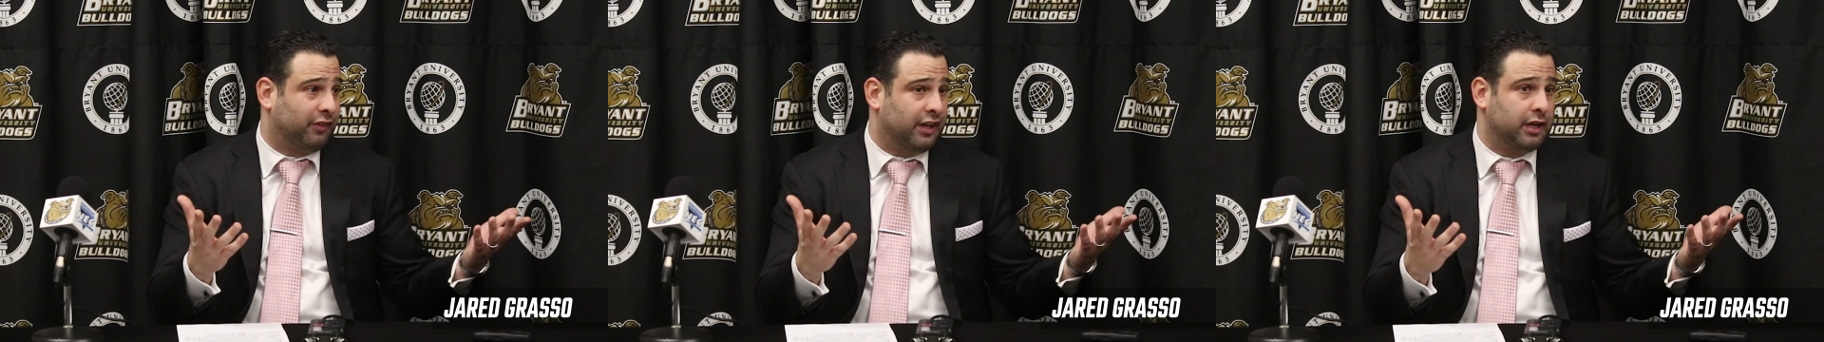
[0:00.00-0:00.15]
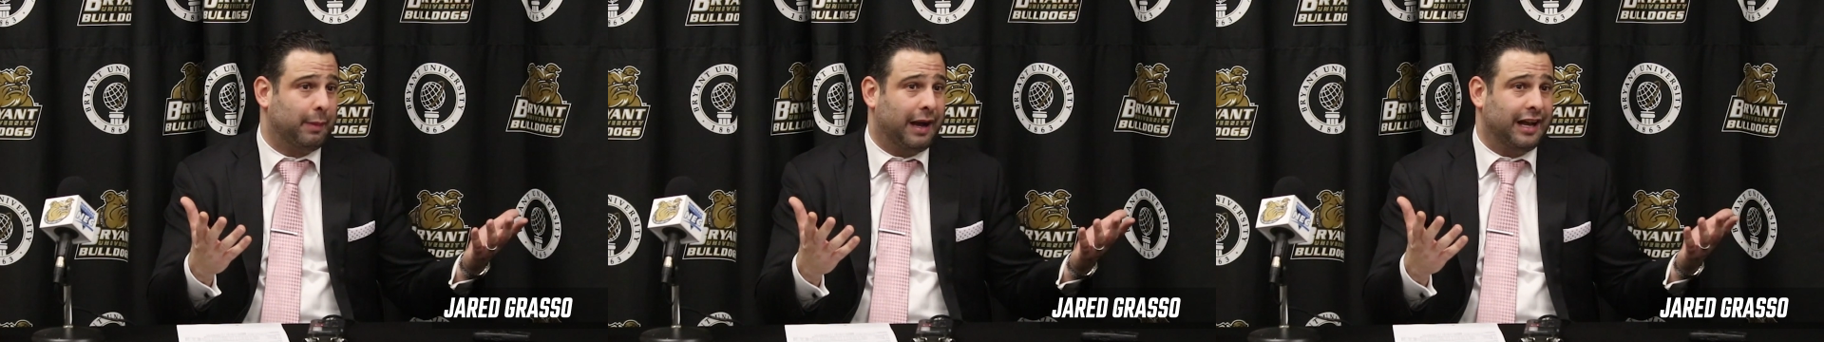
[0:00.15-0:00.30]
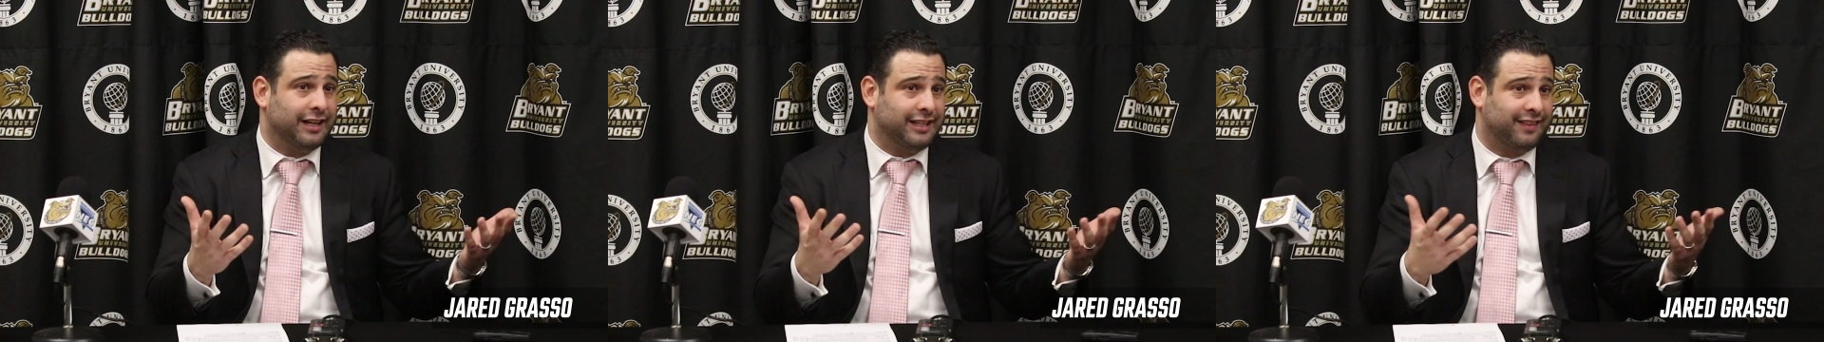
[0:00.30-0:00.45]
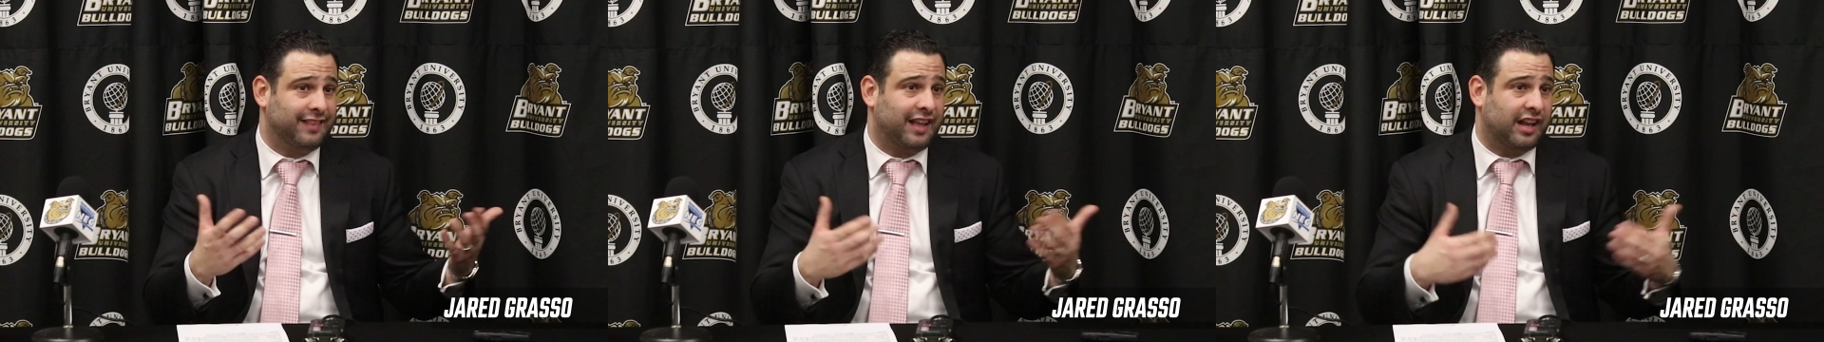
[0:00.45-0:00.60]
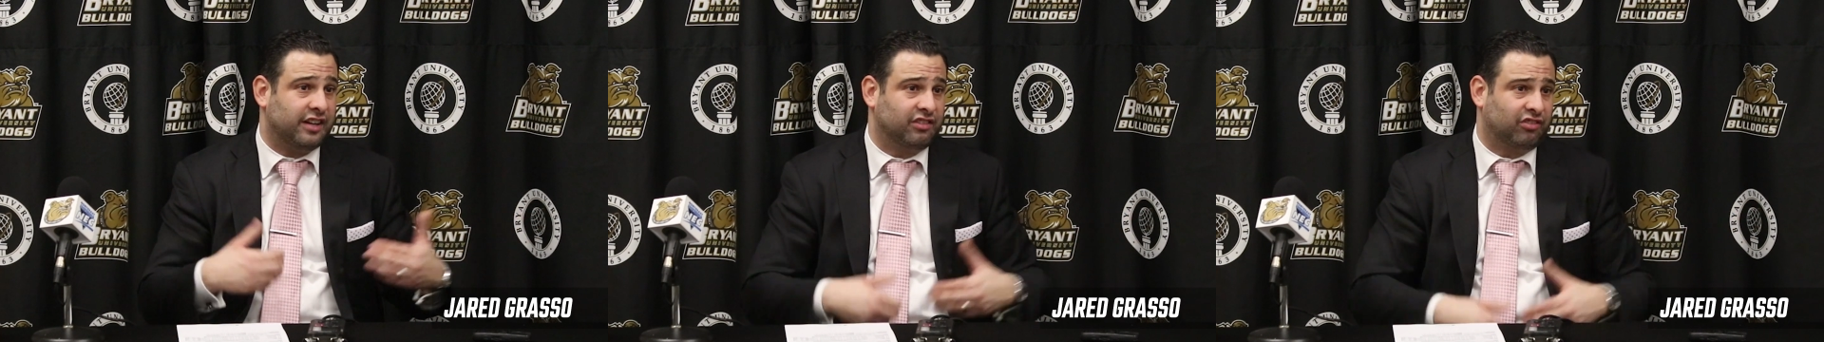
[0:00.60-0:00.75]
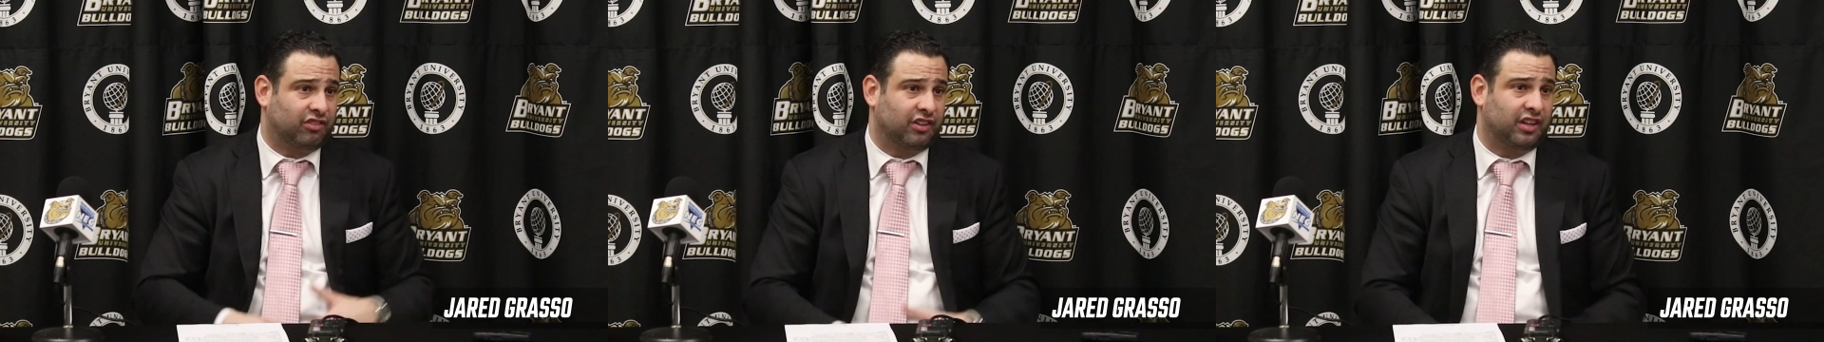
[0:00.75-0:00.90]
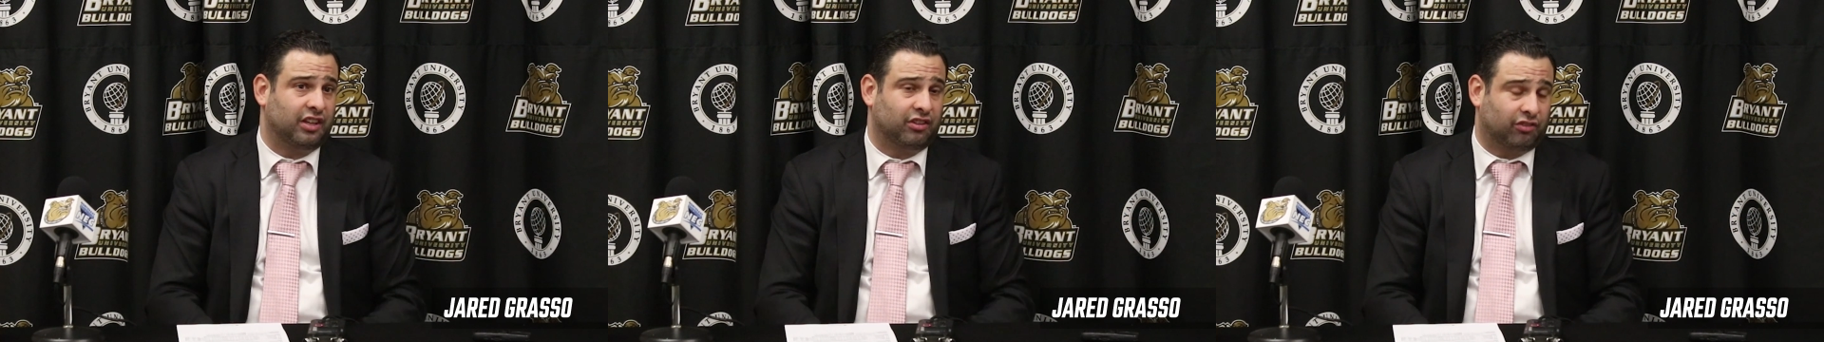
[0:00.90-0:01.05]
of anybody in the
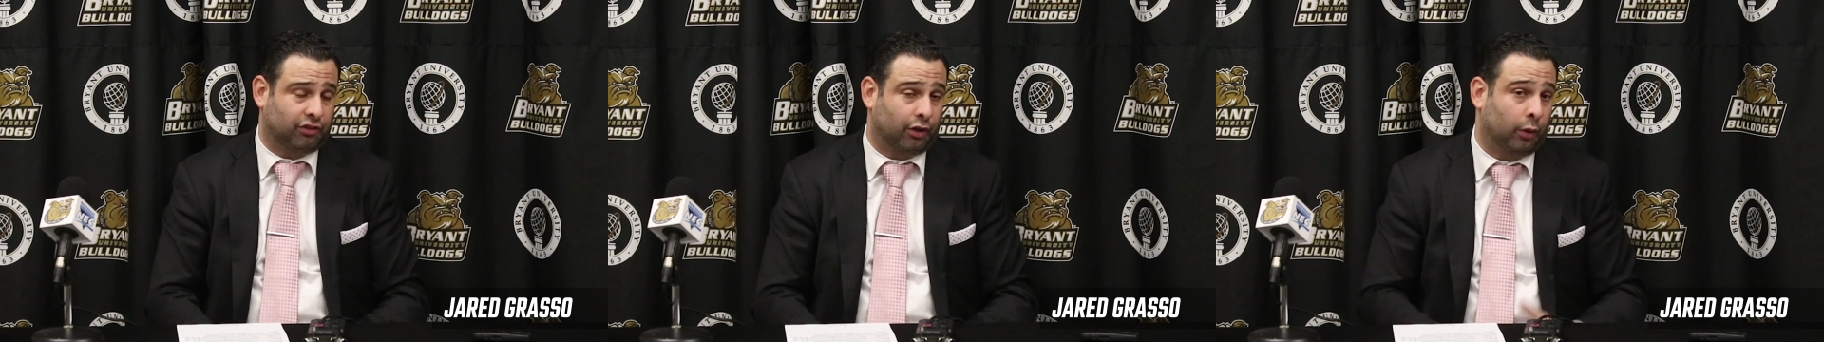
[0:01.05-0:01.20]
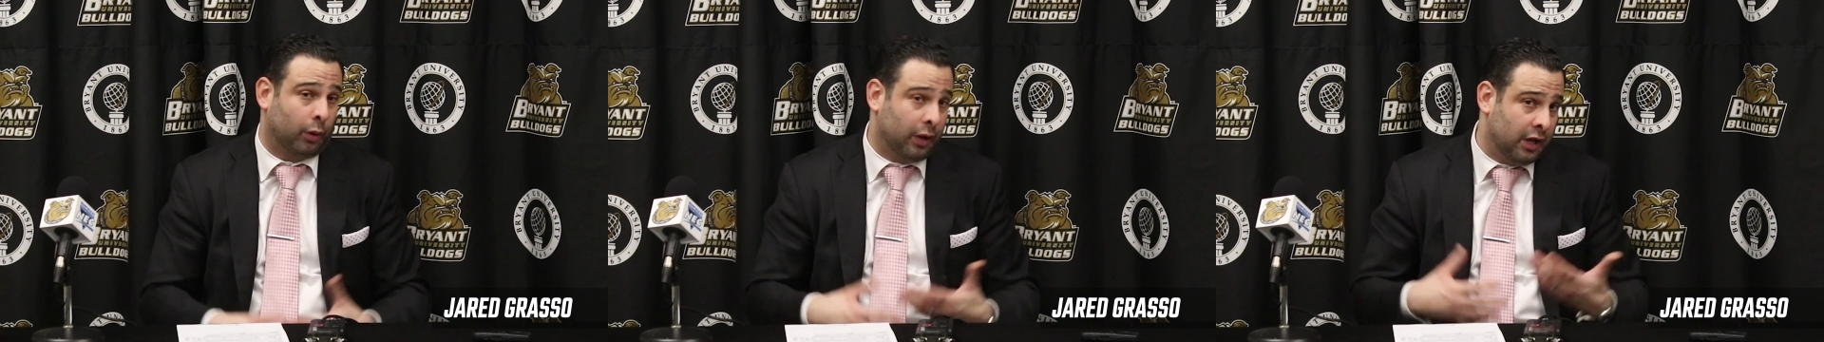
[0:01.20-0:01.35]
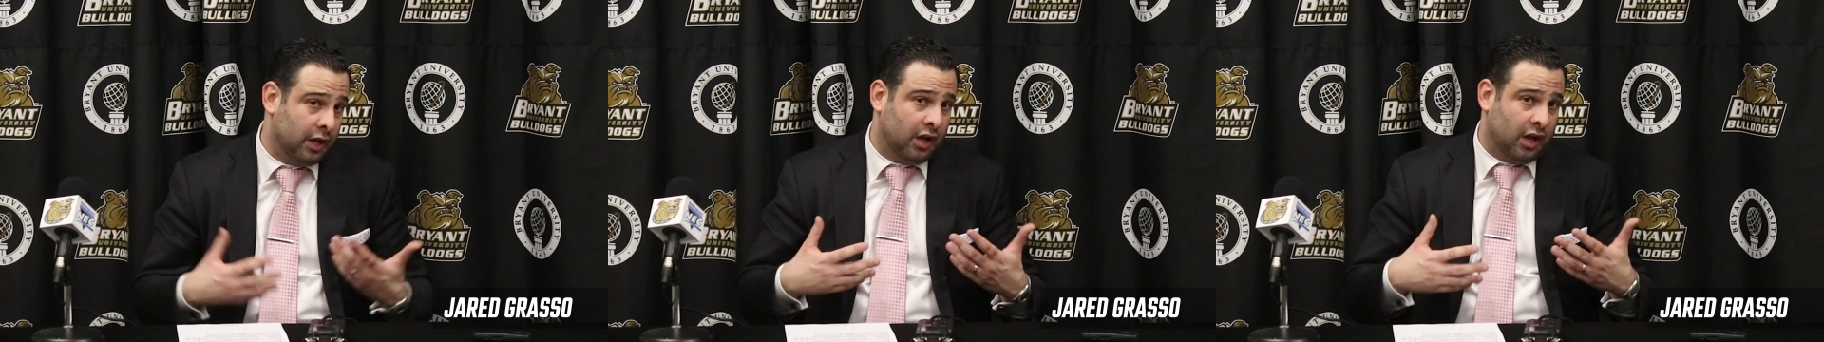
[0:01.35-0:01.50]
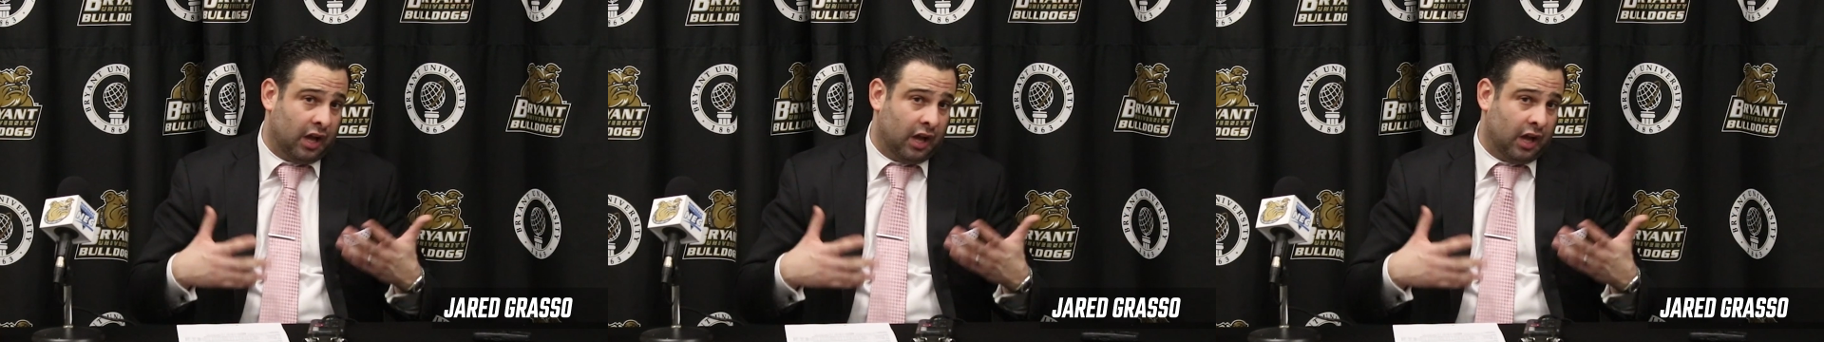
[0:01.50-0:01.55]
NEC. So